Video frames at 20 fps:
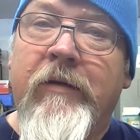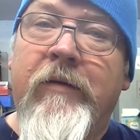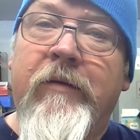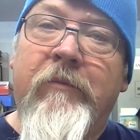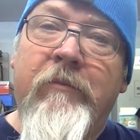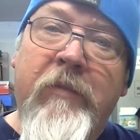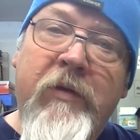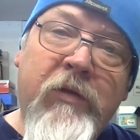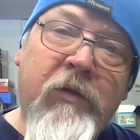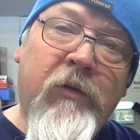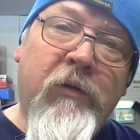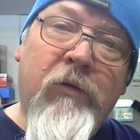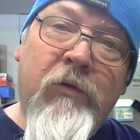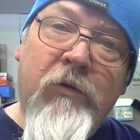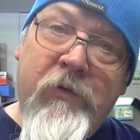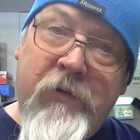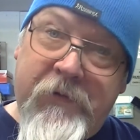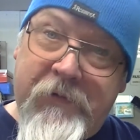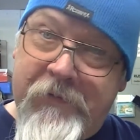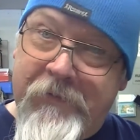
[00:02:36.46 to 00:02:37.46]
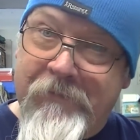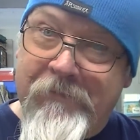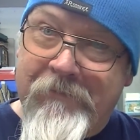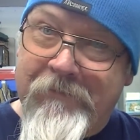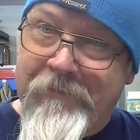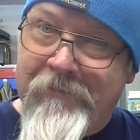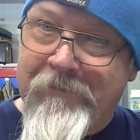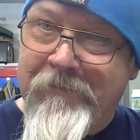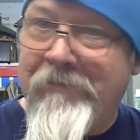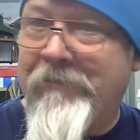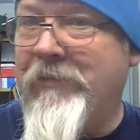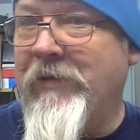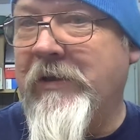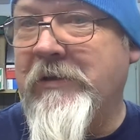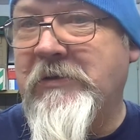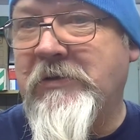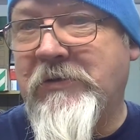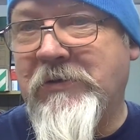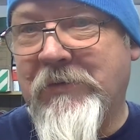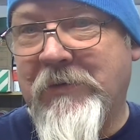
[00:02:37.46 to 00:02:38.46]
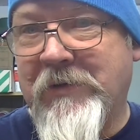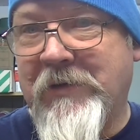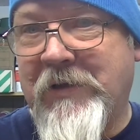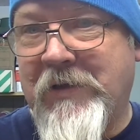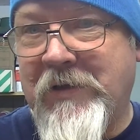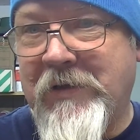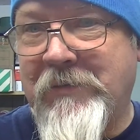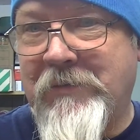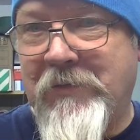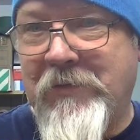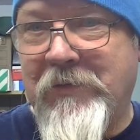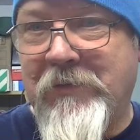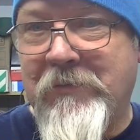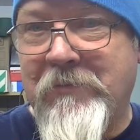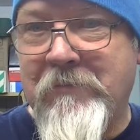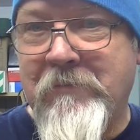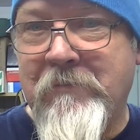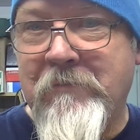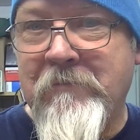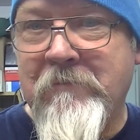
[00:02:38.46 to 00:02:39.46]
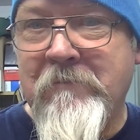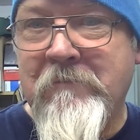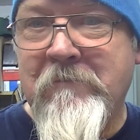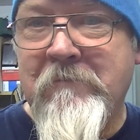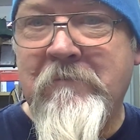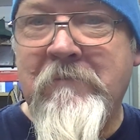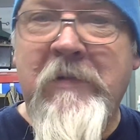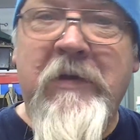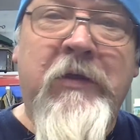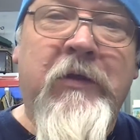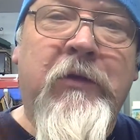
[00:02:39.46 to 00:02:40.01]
May the Lord bless you and keep you. May the